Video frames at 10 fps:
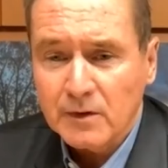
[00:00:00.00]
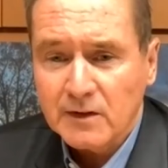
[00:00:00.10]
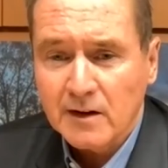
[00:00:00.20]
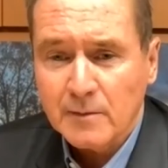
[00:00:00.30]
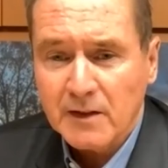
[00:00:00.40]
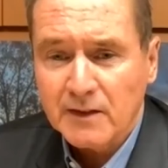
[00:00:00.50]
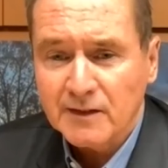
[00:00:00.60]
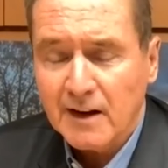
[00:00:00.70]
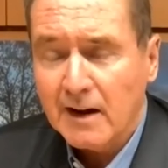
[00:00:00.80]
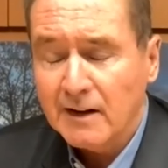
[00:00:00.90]
talk about the
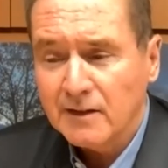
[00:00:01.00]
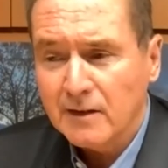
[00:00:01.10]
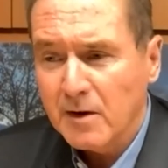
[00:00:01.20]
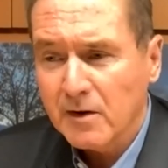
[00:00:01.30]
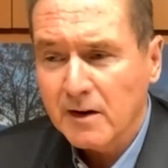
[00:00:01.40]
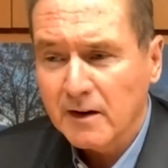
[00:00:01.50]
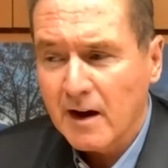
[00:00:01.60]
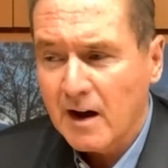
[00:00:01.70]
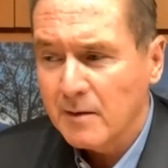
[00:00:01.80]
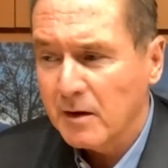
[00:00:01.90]
size of the American
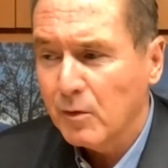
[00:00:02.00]
economy.